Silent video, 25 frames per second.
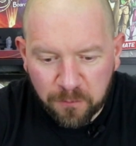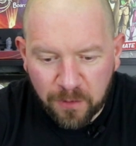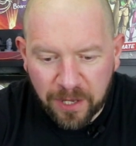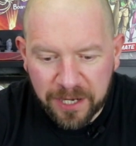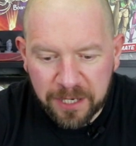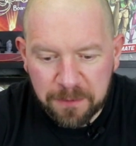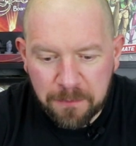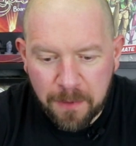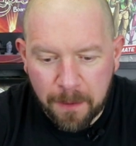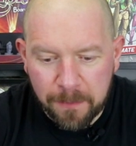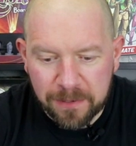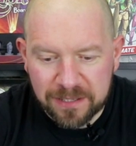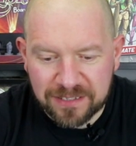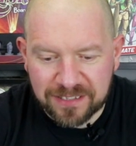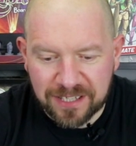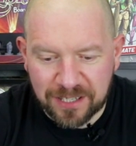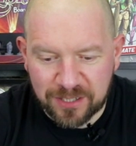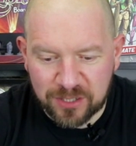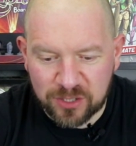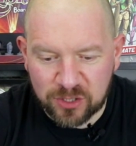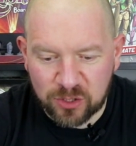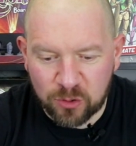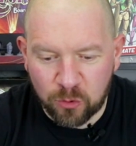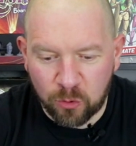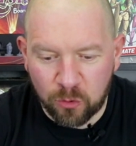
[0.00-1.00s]
Mammal says,
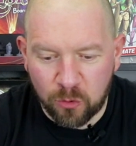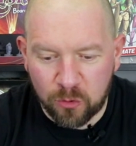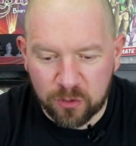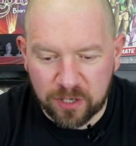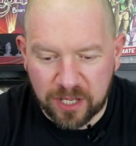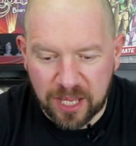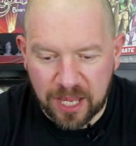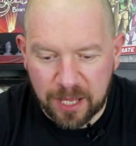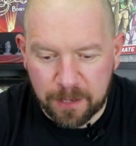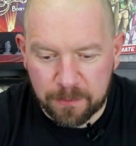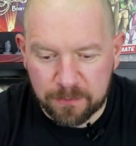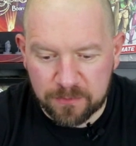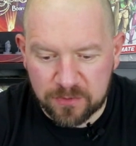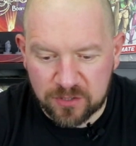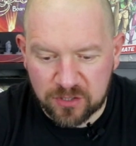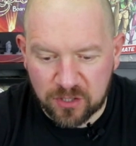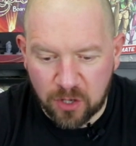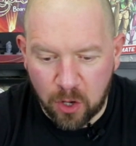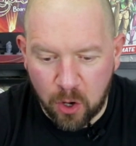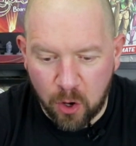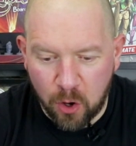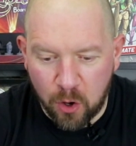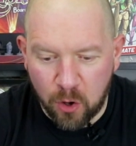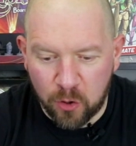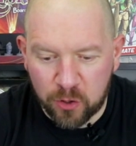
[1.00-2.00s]
solo games,
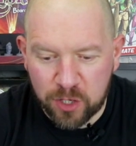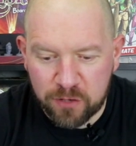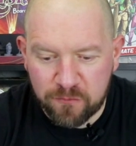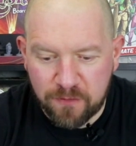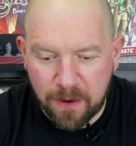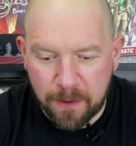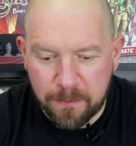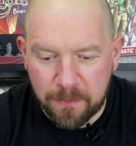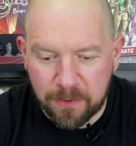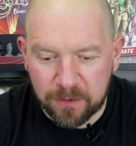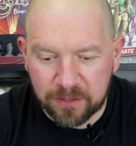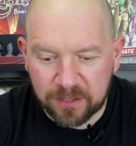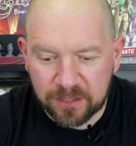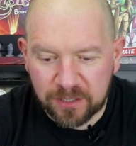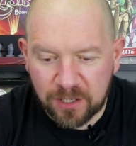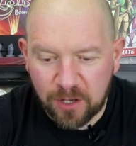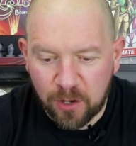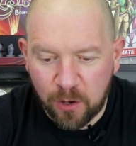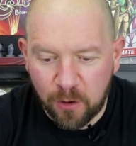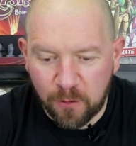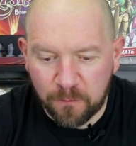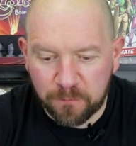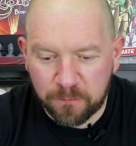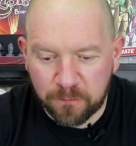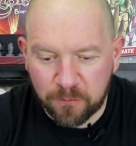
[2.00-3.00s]
Onirim
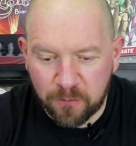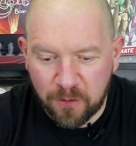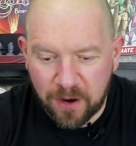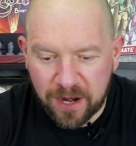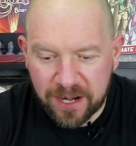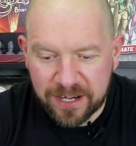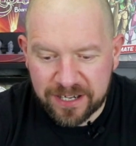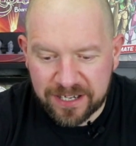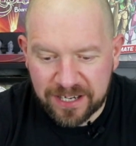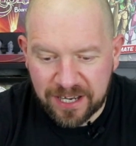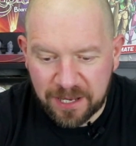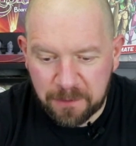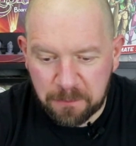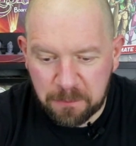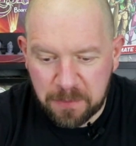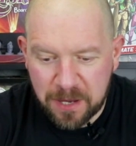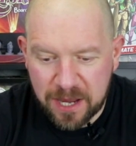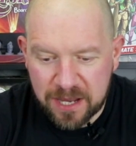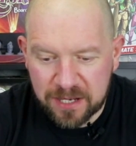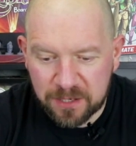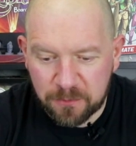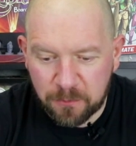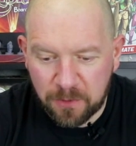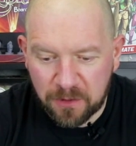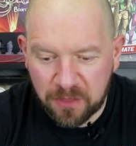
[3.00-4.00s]
or Friday,
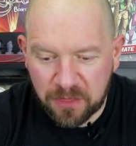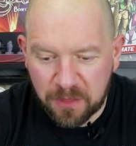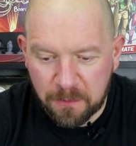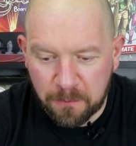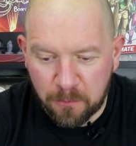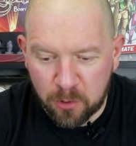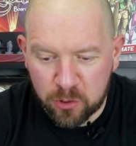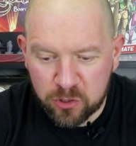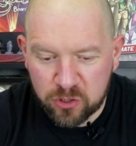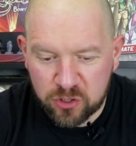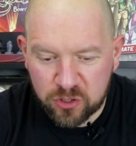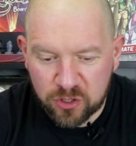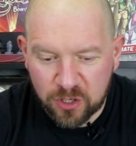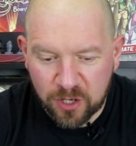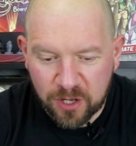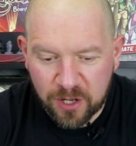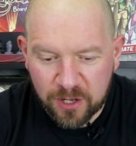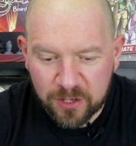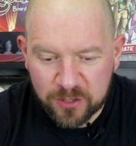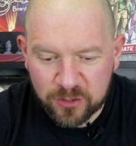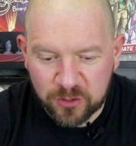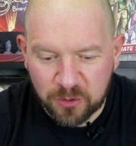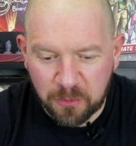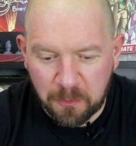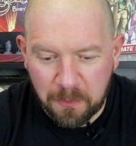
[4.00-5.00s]
painting with the munch,
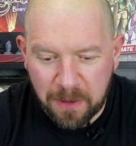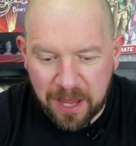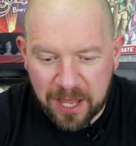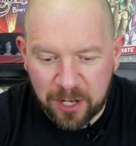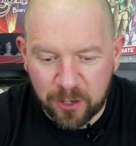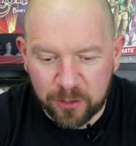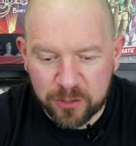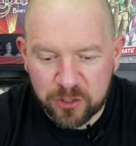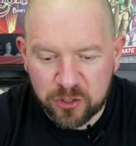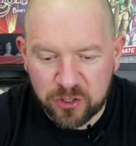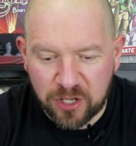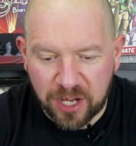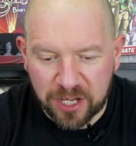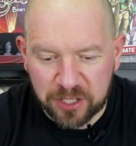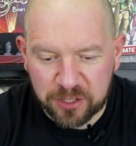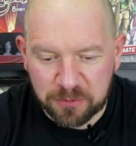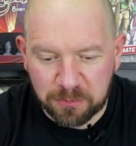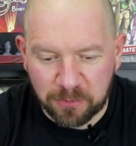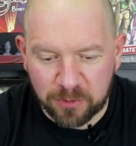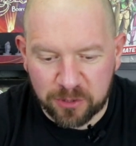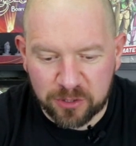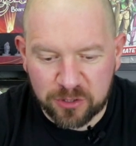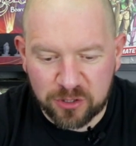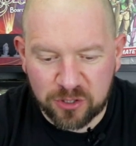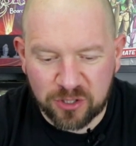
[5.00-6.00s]
so may not chat
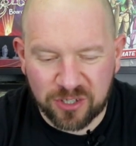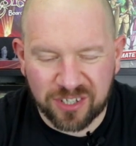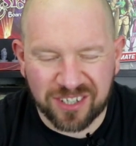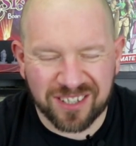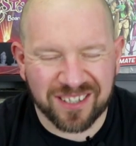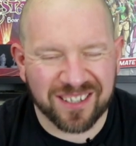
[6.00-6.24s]
much.